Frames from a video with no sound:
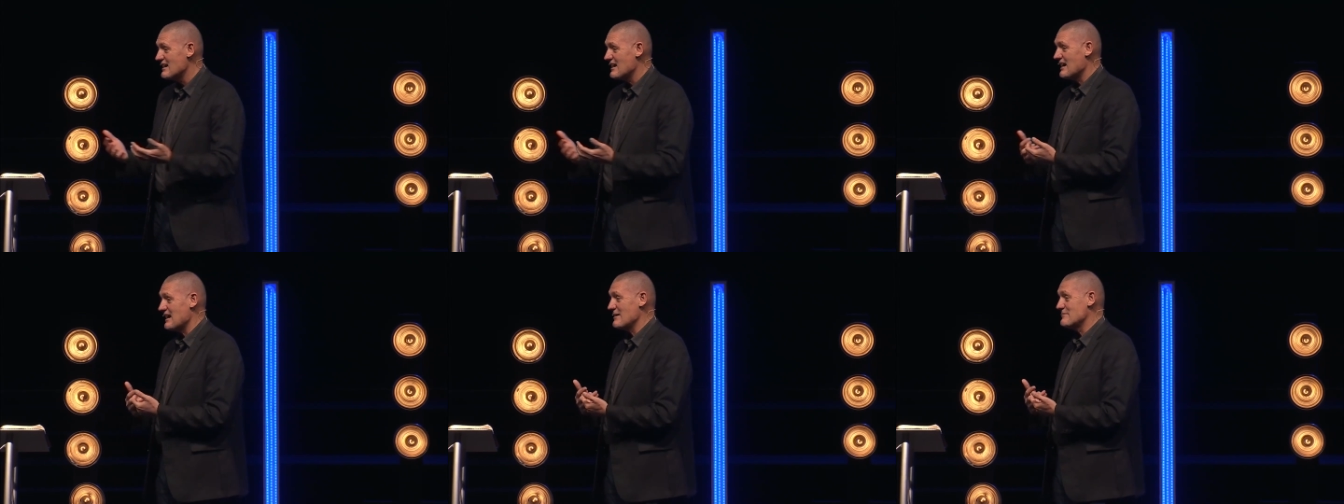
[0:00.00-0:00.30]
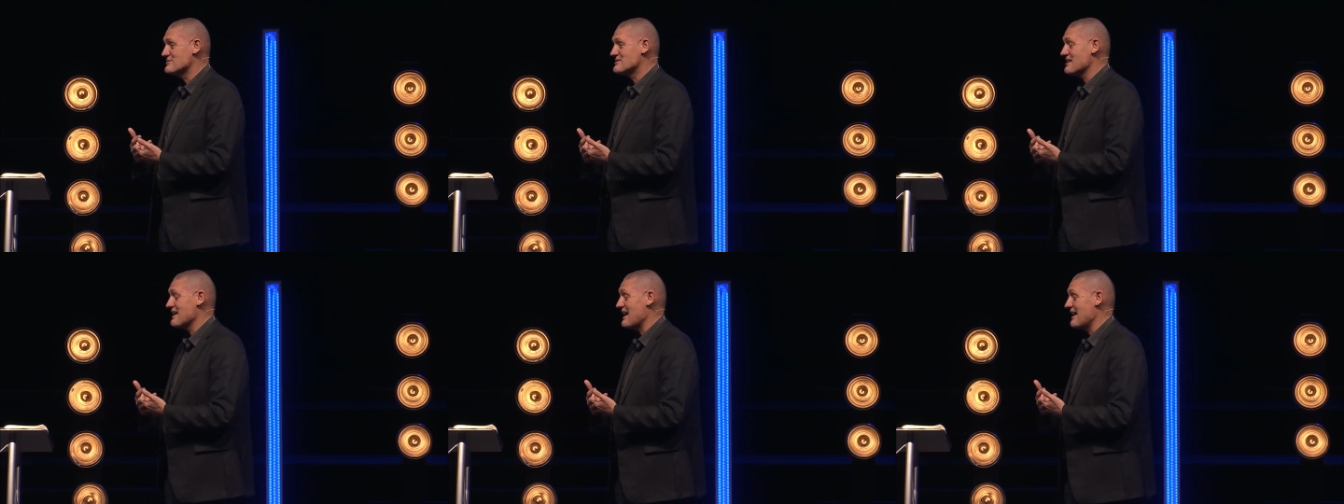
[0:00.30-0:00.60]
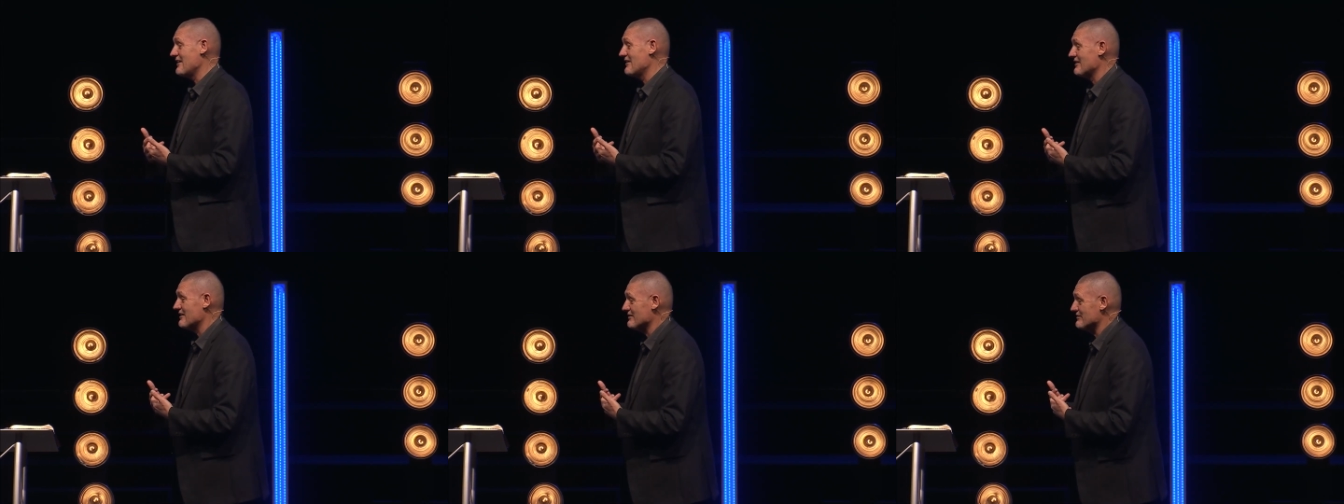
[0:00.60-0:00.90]
I'm
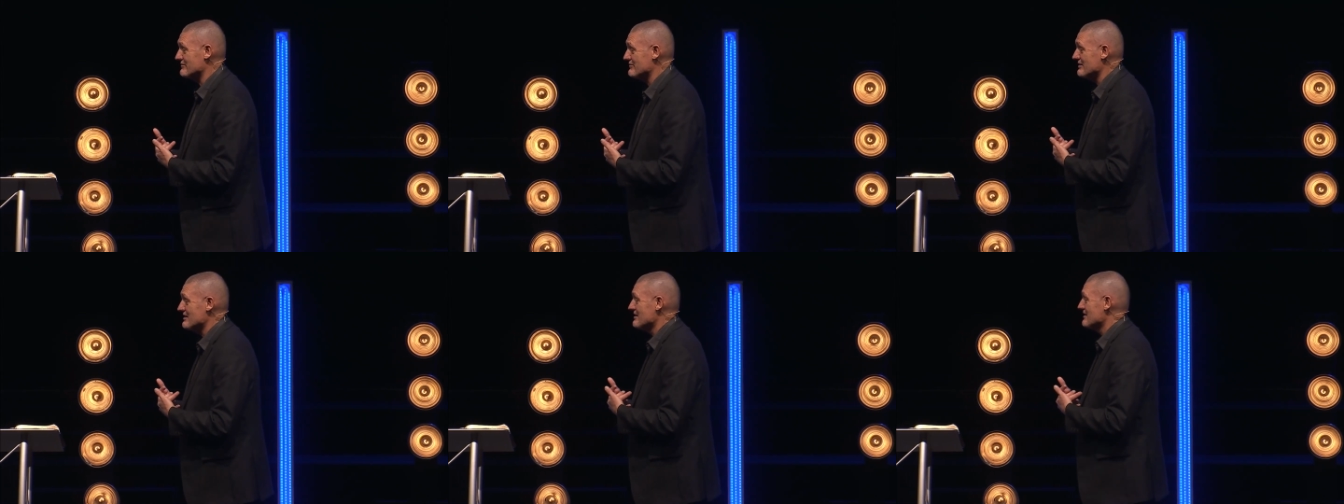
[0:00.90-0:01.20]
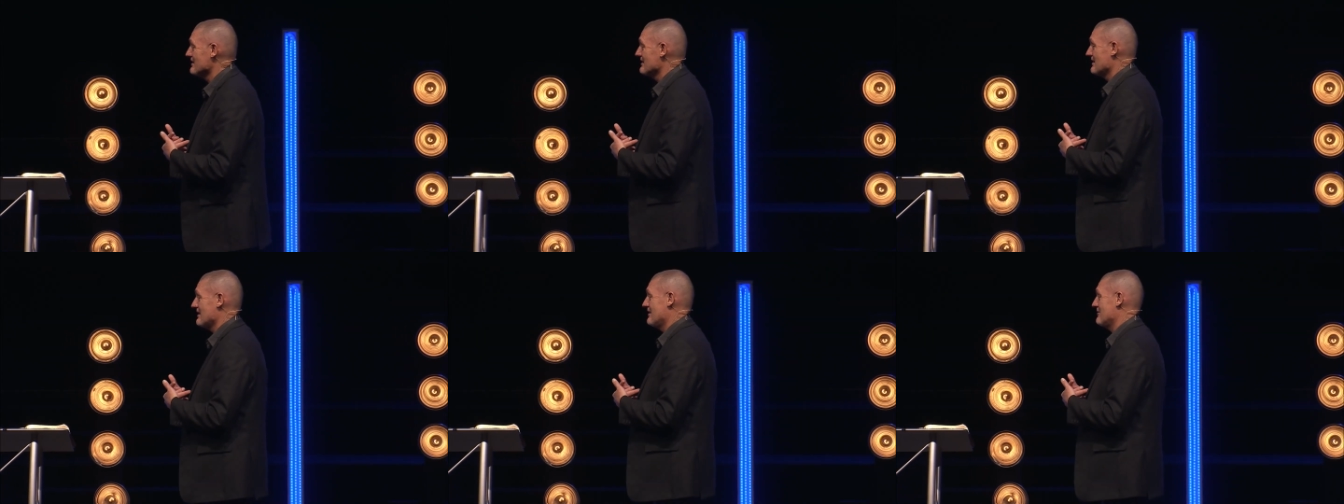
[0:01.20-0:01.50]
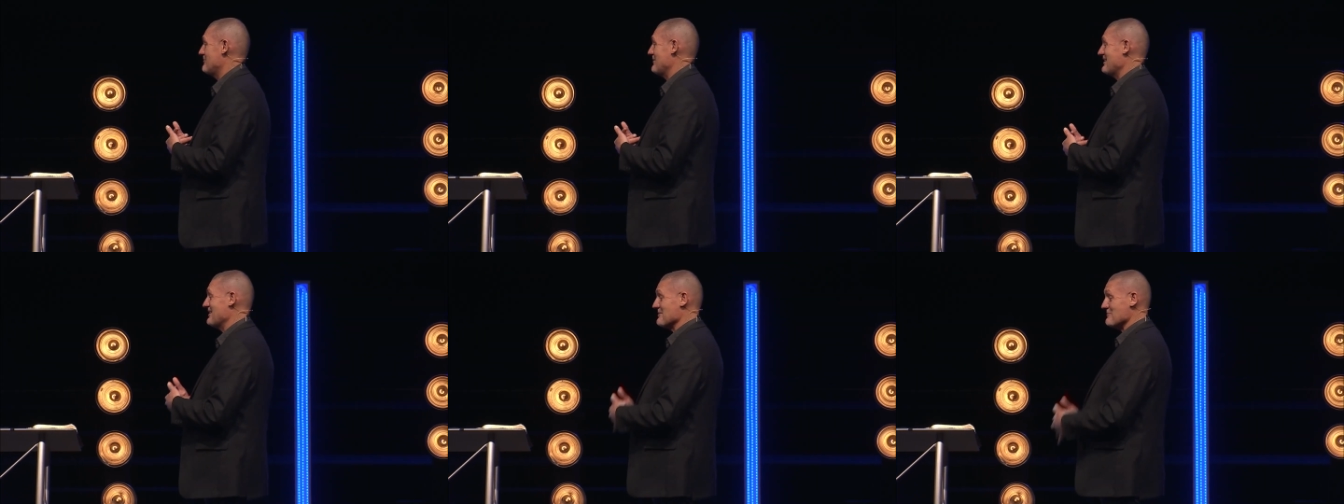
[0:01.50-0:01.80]
tired of
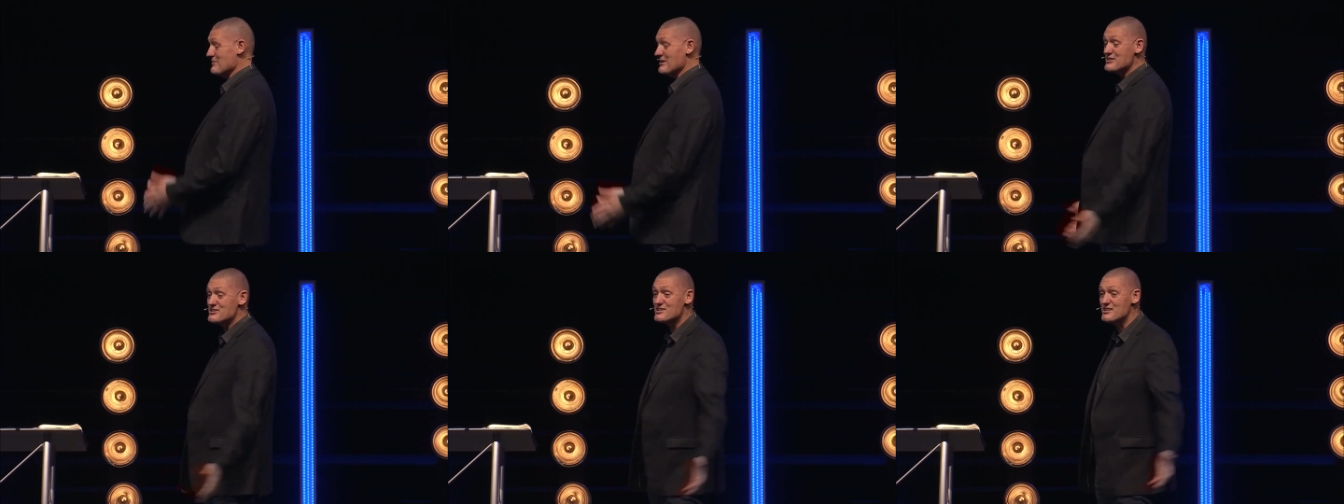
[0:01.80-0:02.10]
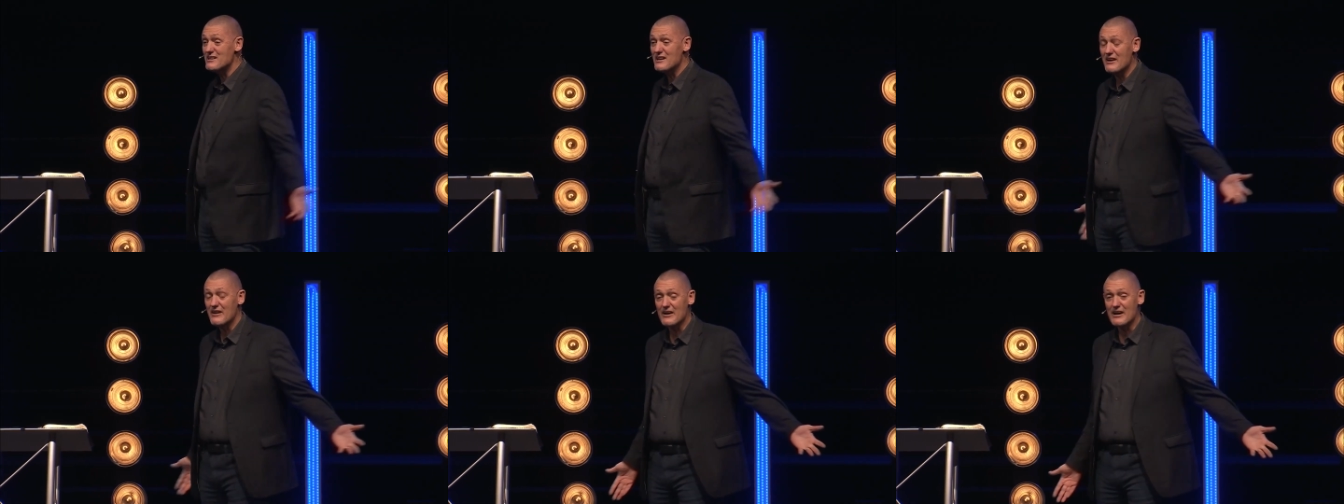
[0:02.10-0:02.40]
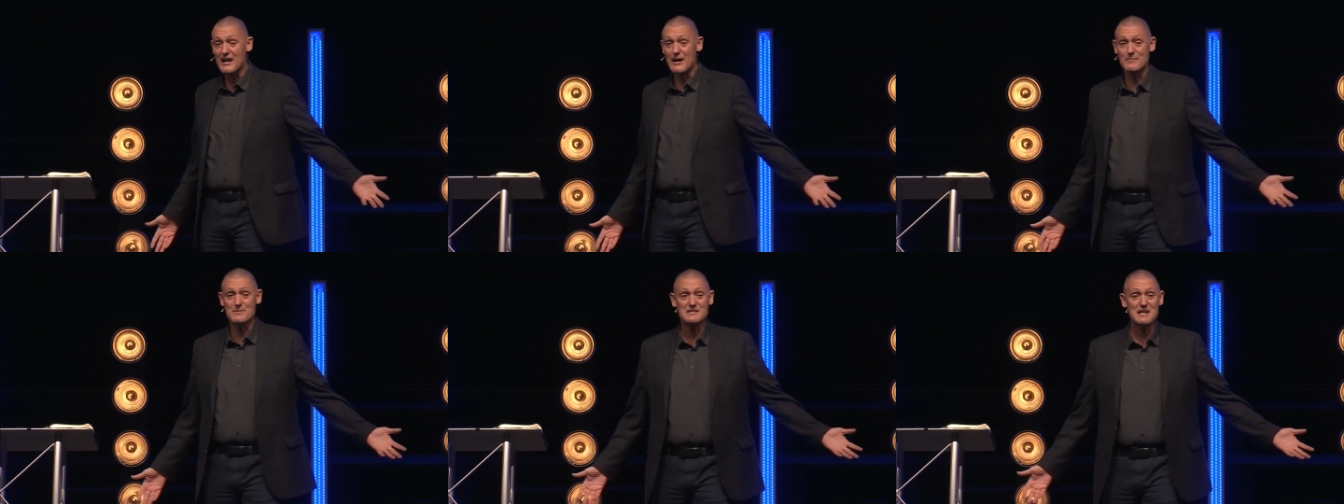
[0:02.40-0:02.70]
of being a
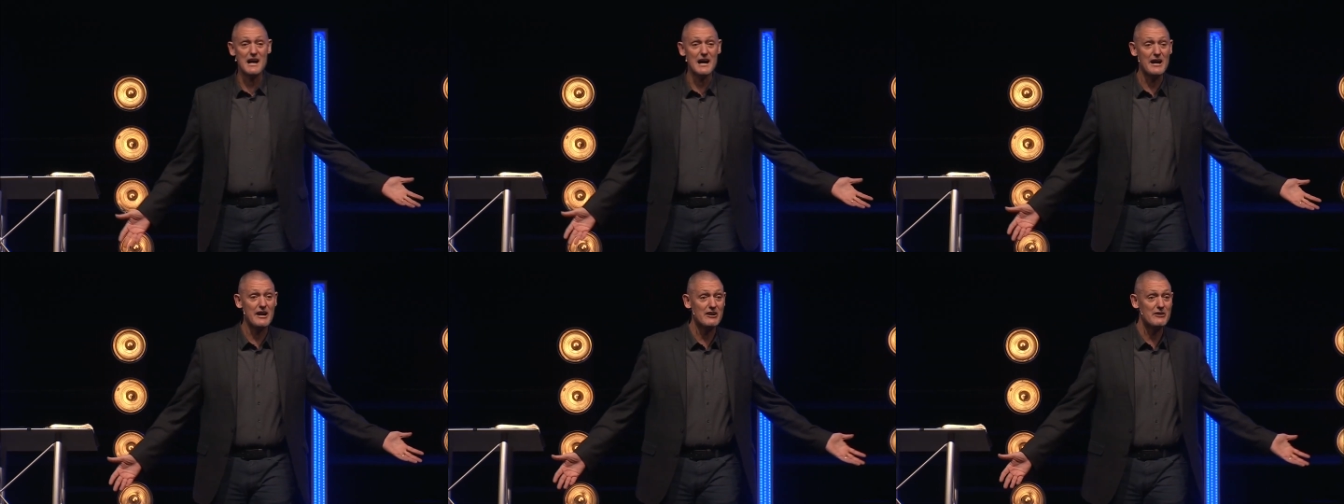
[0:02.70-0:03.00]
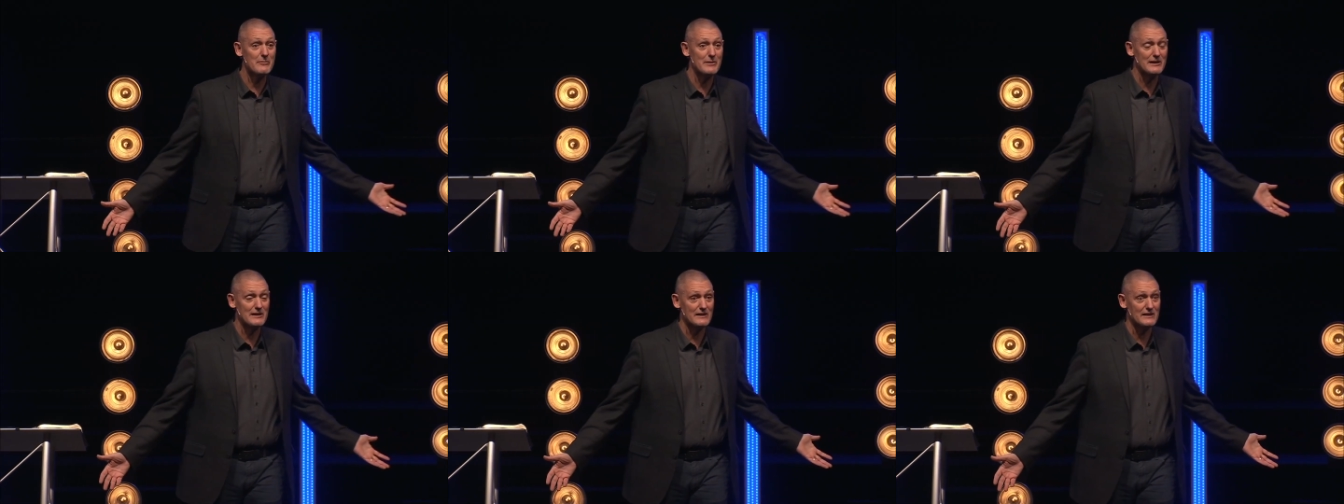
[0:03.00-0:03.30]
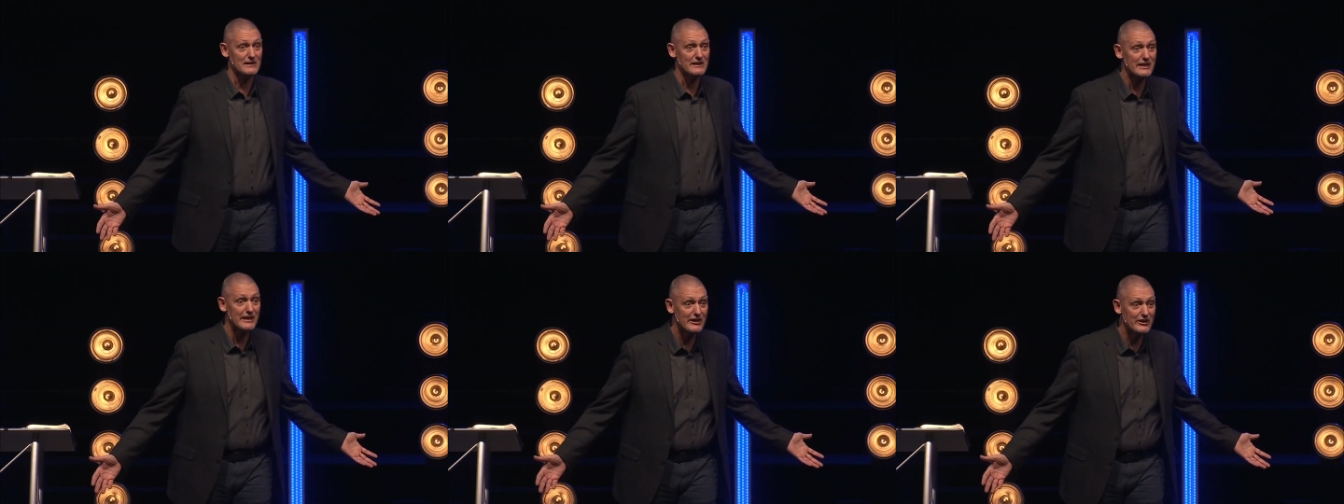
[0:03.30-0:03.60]
missionary. I'm tired of being
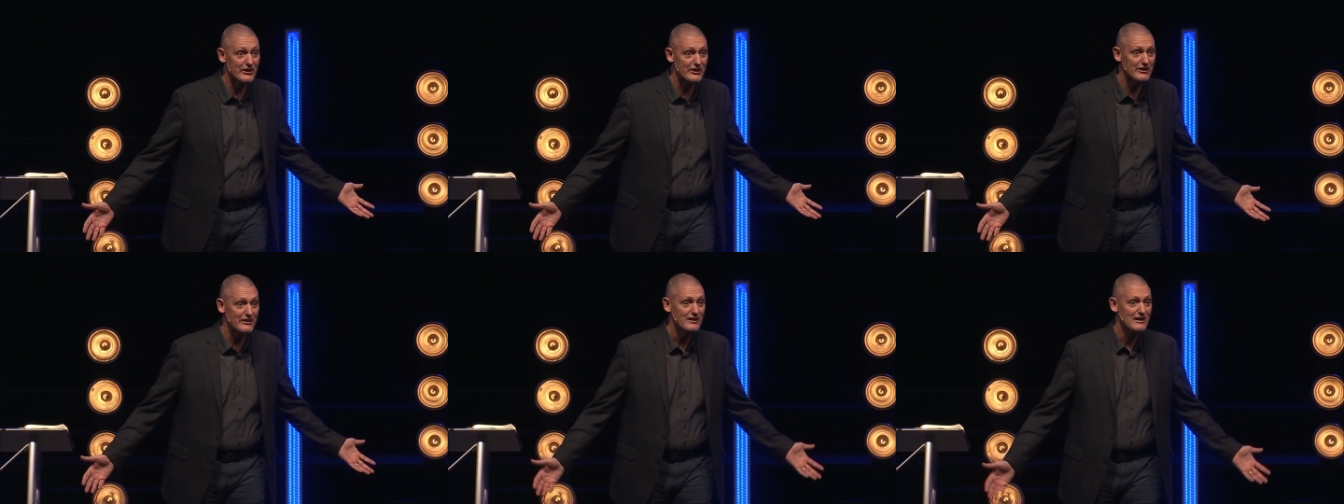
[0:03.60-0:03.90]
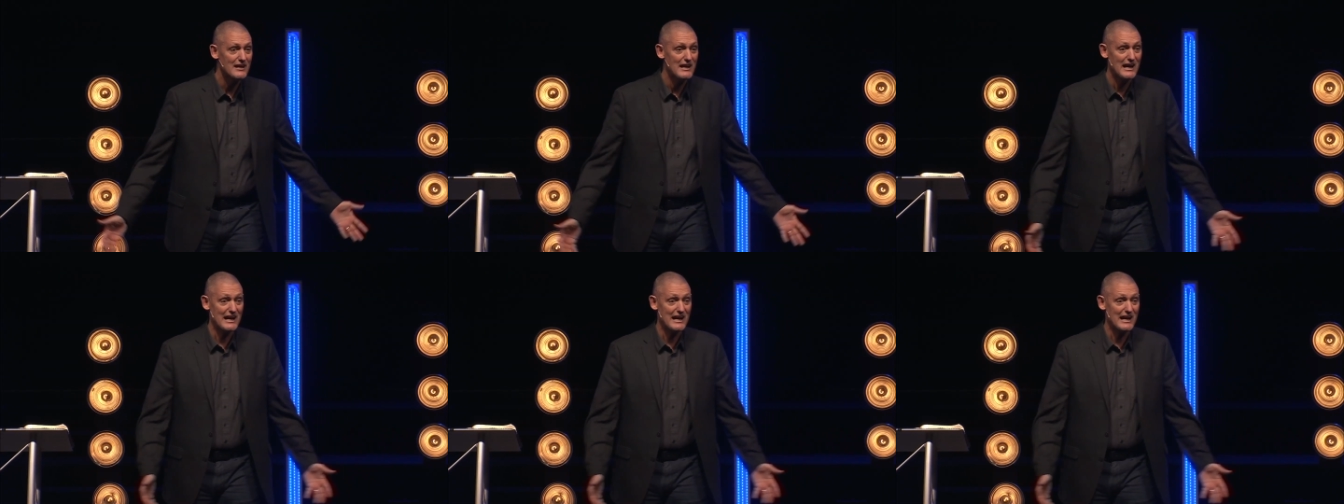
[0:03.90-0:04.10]
a leader.